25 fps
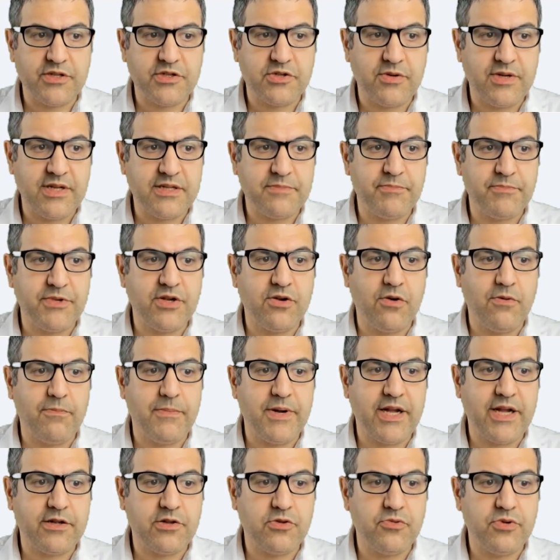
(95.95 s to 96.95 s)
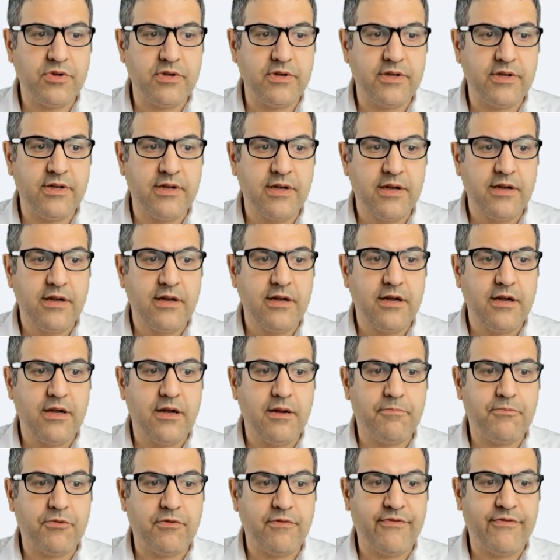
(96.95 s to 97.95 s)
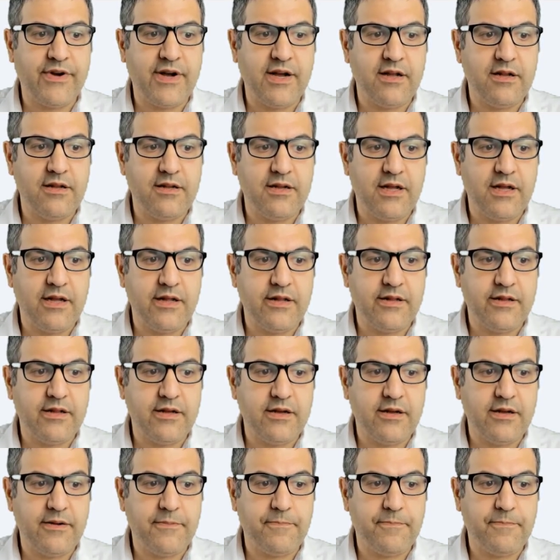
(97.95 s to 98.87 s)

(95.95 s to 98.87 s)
So let me go back to the profile and